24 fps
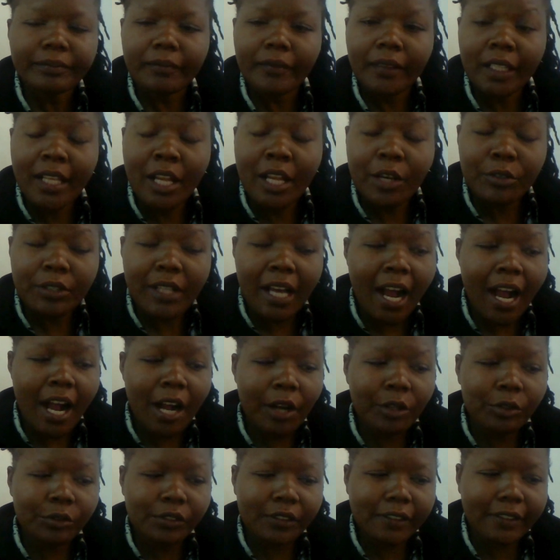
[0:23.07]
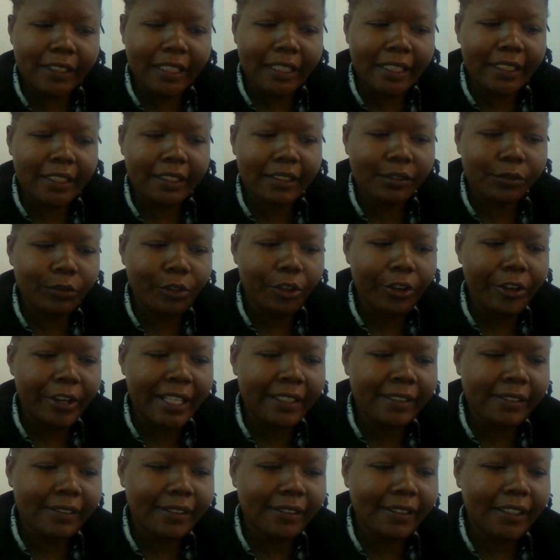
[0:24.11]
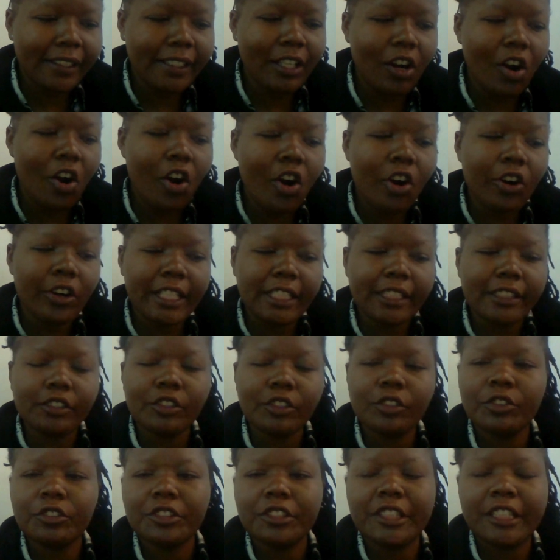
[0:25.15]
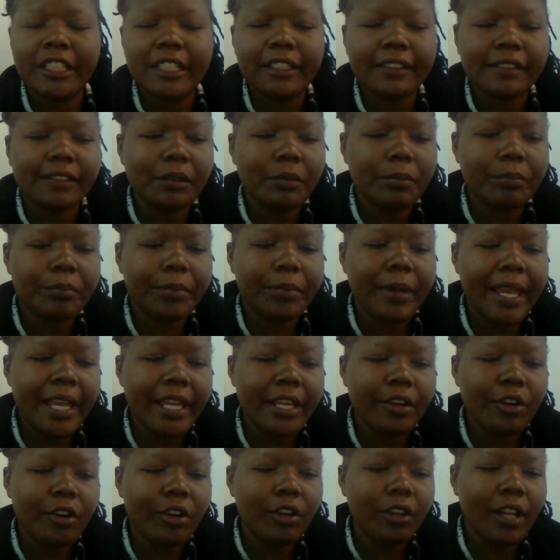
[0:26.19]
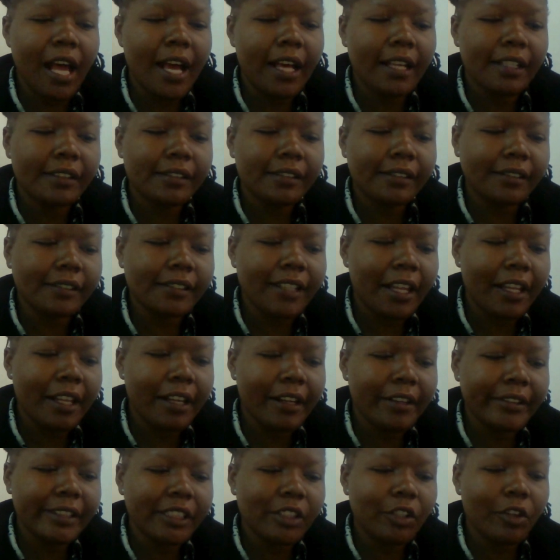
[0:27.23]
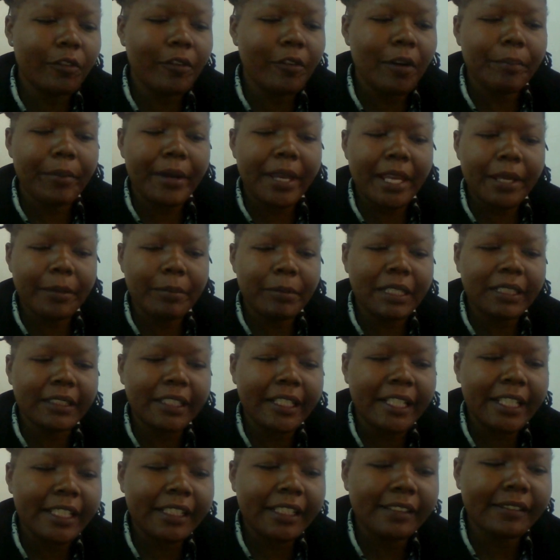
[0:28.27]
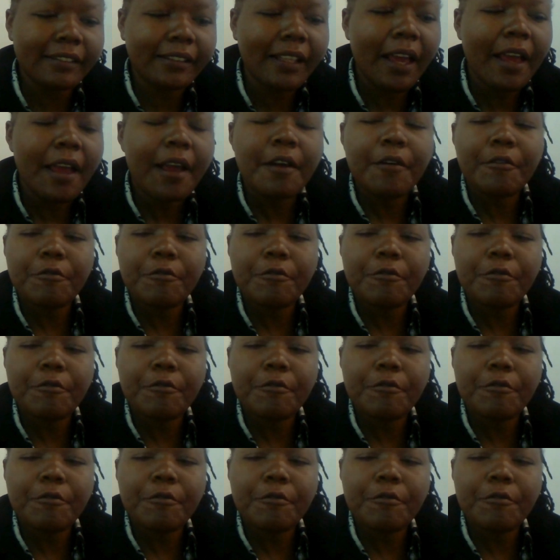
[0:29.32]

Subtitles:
Now, the House seeks forensic audit on TSC payroll as salary overpayment hits.